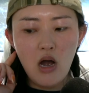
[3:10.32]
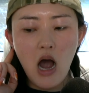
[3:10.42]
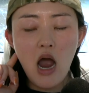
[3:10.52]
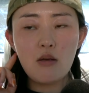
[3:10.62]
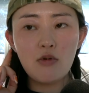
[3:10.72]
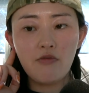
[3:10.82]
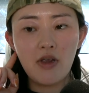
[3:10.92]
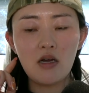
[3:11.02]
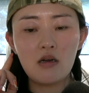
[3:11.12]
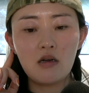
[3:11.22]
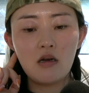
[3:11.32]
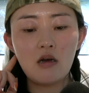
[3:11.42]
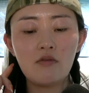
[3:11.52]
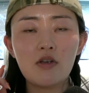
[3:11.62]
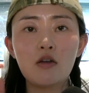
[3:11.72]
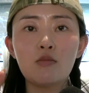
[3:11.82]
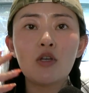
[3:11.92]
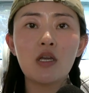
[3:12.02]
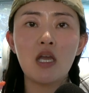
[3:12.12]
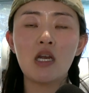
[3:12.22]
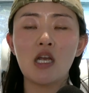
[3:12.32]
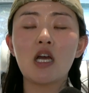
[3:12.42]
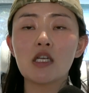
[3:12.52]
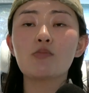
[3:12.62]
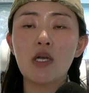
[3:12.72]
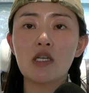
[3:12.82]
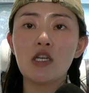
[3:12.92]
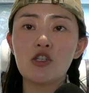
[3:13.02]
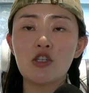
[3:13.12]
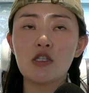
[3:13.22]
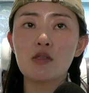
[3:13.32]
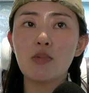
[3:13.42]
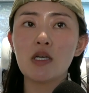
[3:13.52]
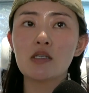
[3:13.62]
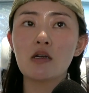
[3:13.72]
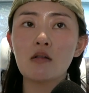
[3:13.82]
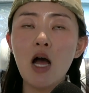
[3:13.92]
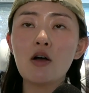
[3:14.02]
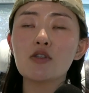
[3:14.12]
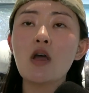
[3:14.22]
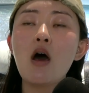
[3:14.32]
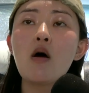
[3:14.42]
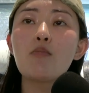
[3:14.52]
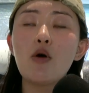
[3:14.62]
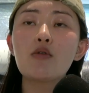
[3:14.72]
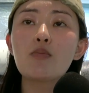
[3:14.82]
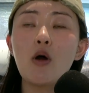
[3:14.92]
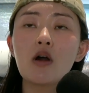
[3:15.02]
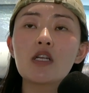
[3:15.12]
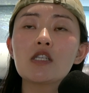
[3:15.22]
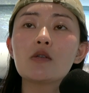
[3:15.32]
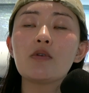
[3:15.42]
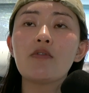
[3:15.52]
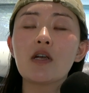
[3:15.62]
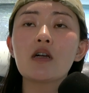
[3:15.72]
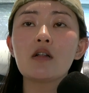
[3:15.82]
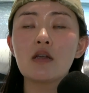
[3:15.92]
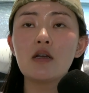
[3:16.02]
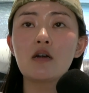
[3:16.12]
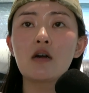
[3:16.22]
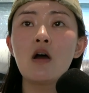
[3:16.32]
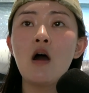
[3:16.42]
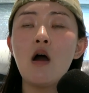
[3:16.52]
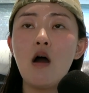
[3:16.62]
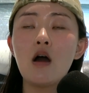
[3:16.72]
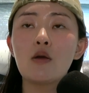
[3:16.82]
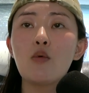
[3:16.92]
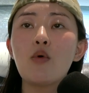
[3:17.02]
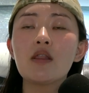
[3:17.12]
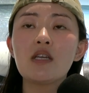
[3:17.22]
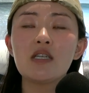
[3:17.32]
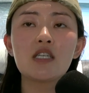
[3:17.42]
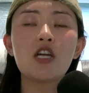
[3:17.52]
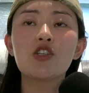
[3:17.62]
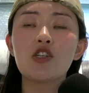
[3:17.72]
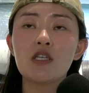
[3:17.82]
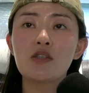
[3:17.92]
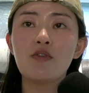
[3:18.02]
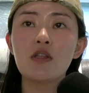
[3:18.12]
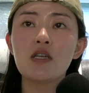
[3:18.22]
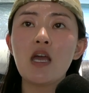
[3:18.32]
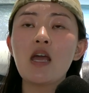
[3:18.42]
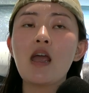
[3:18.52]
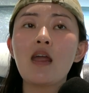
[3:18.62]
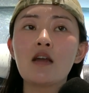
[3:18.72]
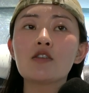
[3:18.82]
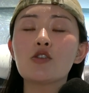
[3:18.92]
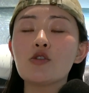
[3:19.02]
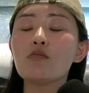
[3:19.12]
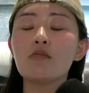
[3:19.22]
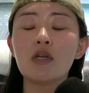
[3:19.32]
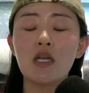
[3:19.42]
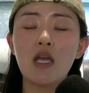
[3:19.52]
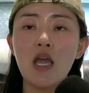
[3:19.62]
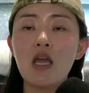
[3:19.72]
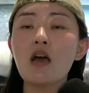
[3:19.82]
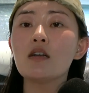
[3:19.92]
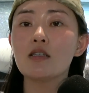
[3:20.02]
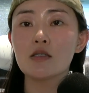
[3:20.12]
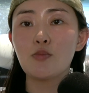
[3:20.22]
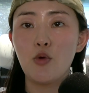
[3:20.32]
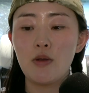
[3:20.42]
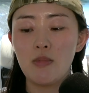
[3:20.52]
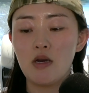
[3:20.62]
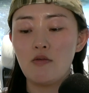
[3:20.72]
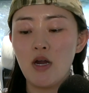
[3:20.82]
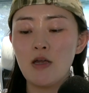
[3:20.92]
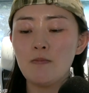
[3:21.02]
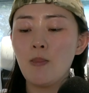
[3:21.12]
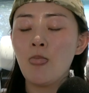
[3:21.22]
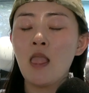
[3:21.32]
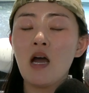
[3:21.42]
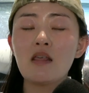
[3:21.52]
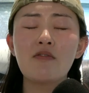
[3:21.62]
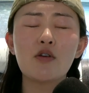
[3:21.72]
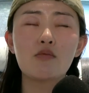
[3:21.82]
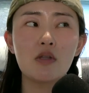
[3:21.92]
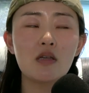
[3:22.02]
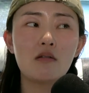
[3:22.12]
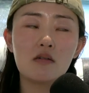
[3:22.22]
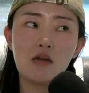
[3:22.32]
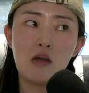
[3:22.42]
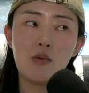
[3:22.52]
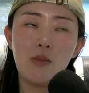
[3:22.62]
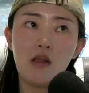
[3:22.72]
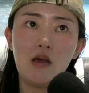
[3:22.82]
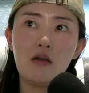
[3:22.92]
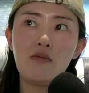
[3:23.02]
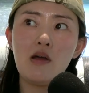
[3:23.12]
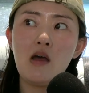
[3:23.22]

I'm a fan of communicating expectations because it allows both parties to be very clear on what the intention is for the day and to mitigate disappointment, right? I think for a really long time in my life,